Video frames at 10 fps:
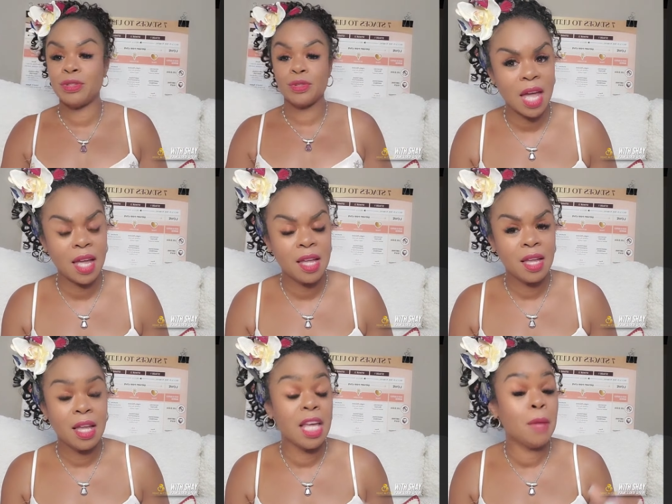okay?
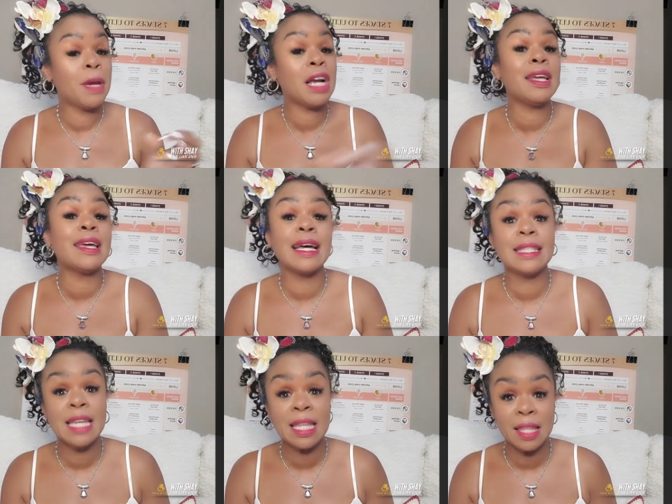He barely got
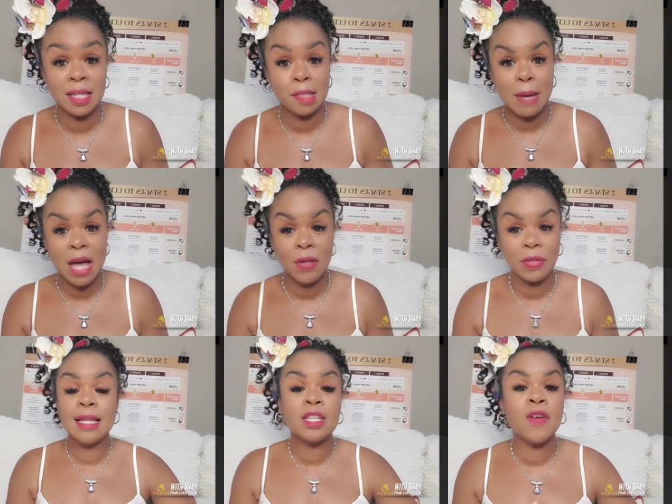teeth in his mouth.
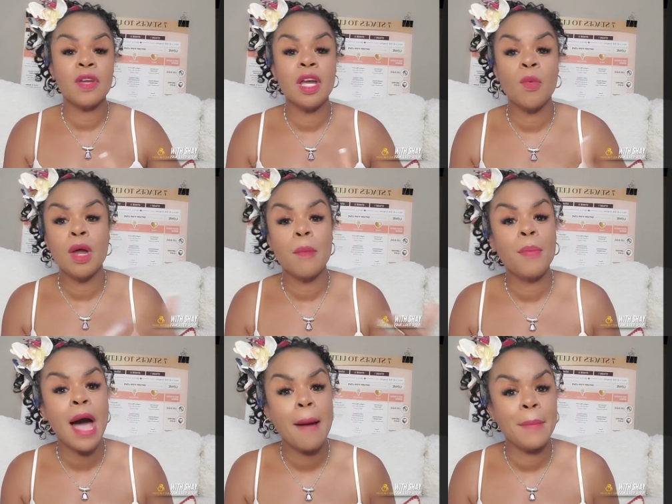He's over here with a
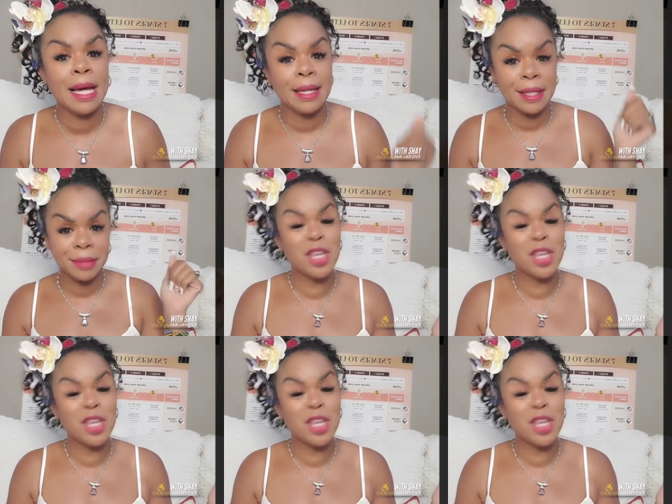pot belly.